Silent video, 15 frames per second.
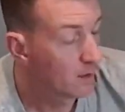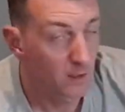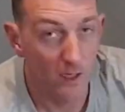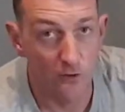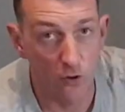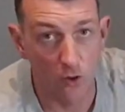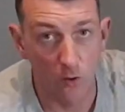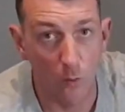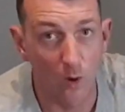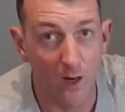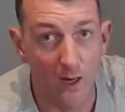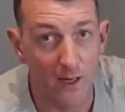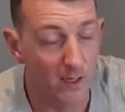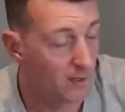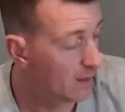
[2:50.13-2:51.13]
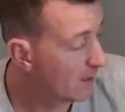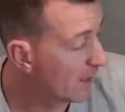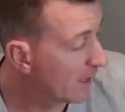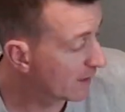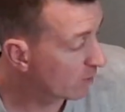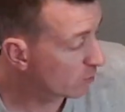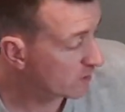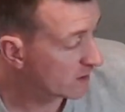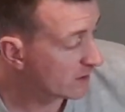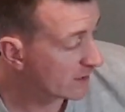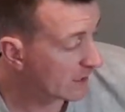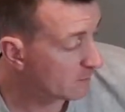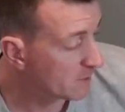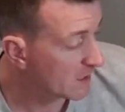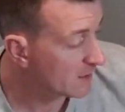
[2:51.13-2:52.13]
I don't know why, I haven't looked into
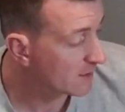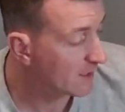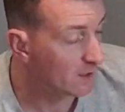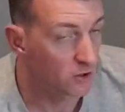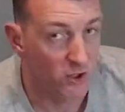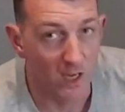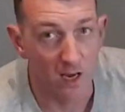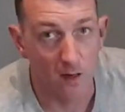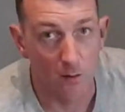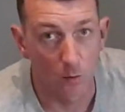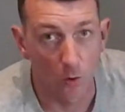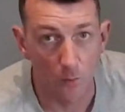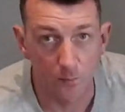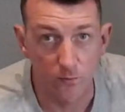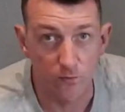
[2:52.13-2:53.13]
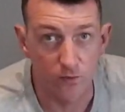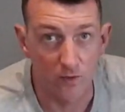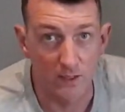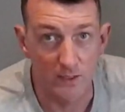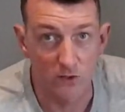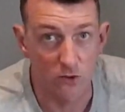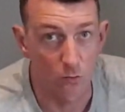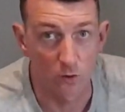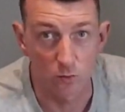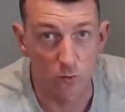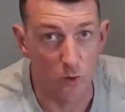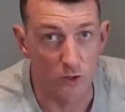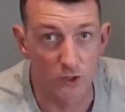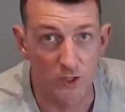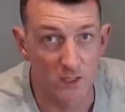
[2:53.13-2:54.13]
them details yet, and hopefully someone who's
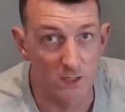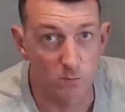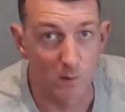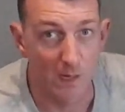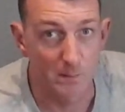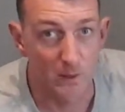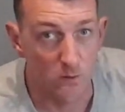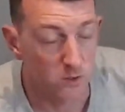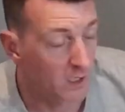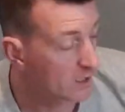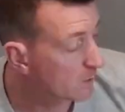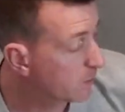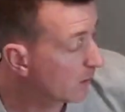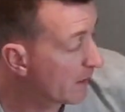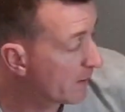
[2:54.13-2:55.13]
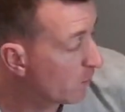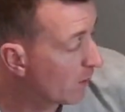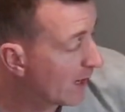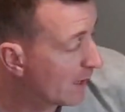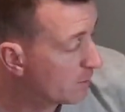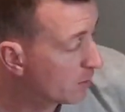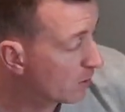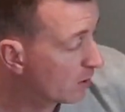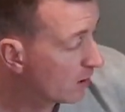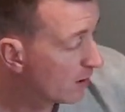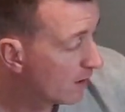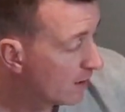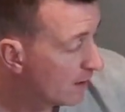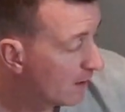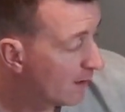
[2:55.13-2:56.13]
watching this might be able to explain why, but
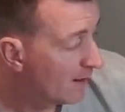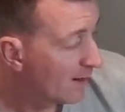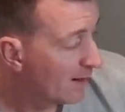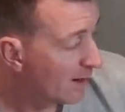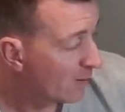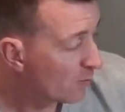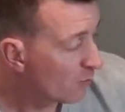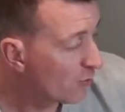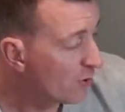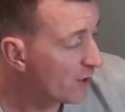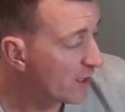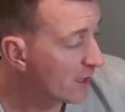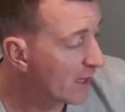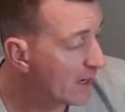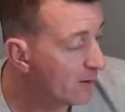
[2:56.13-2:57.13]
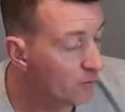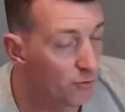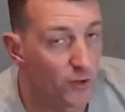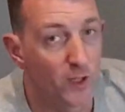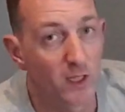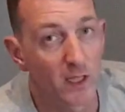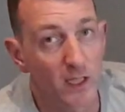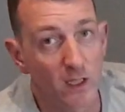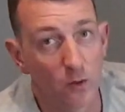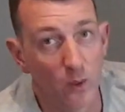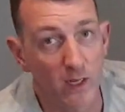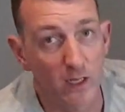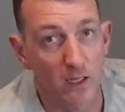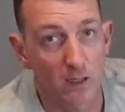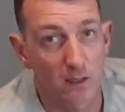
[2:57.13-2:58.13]
really
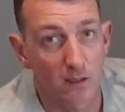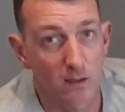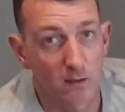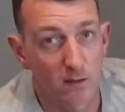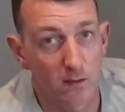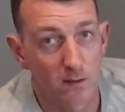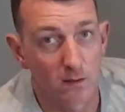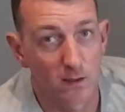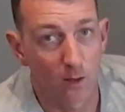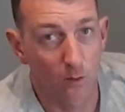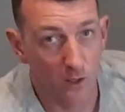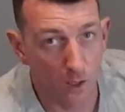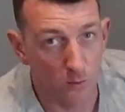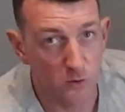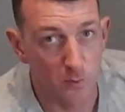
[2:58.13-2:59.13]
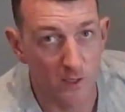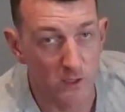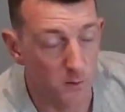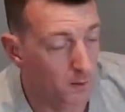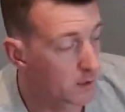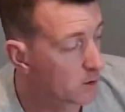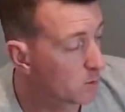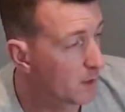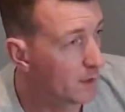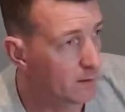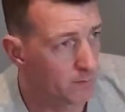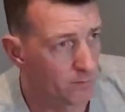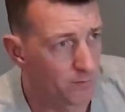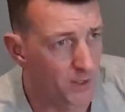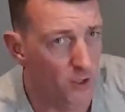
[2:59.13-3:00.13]
quick. I was gobsmacked, to be honest with you.
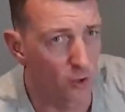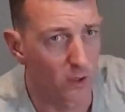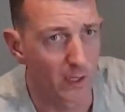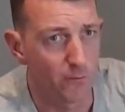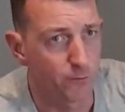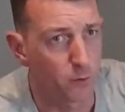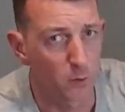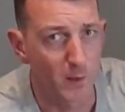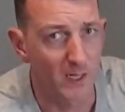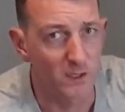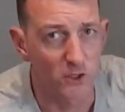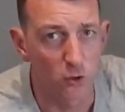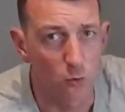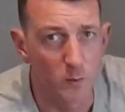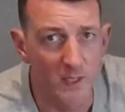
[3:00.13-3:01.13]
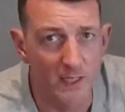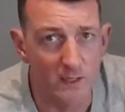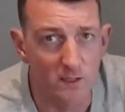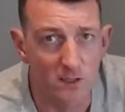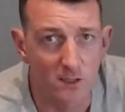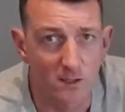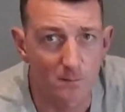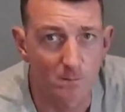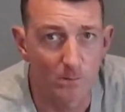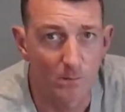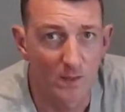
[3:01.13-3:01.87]
The video went for about 2 minutes.